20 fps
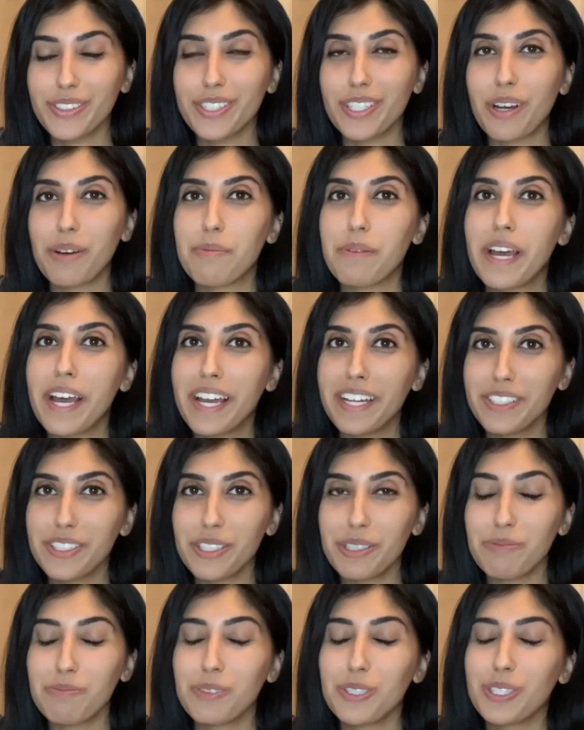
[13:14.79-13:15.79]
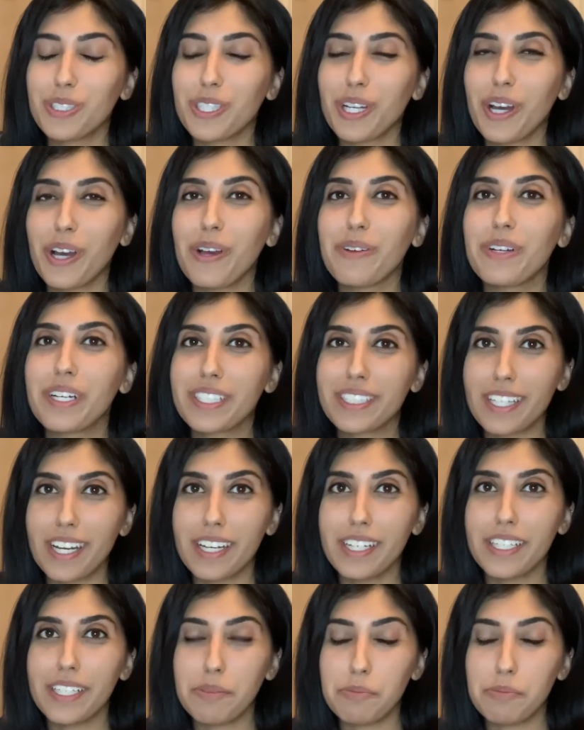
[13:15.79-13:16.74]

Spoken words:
So my hen do, I'm so excited,